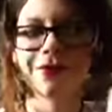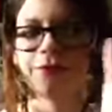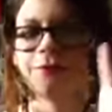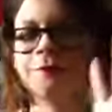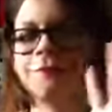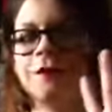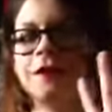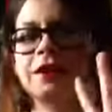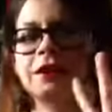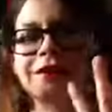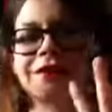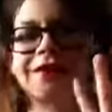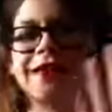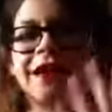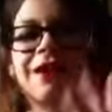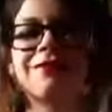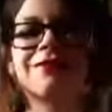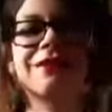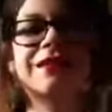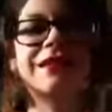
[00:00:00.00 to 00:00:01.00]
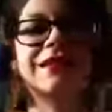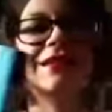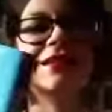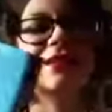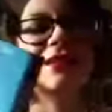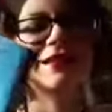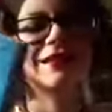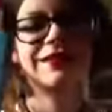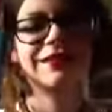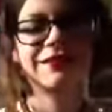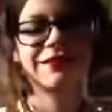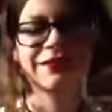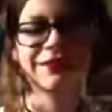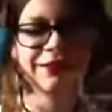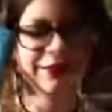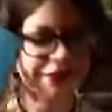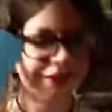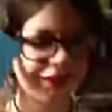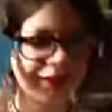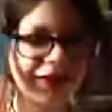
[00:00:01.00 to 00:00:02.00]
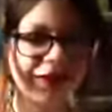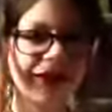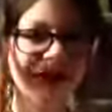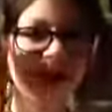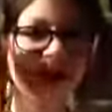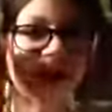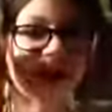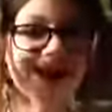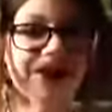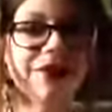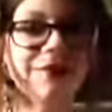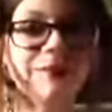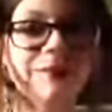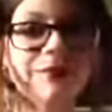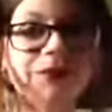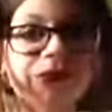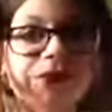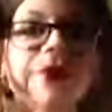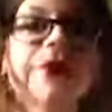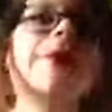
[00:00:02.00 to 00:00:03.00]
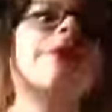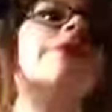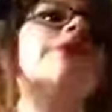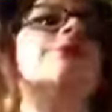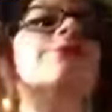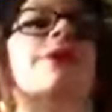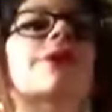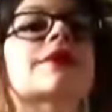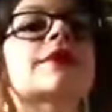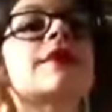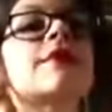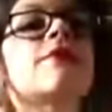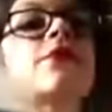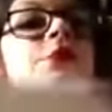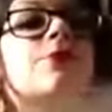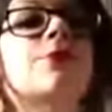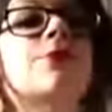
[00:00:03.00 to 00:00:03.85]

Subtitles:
of finger counting there. Yeah, there's about 7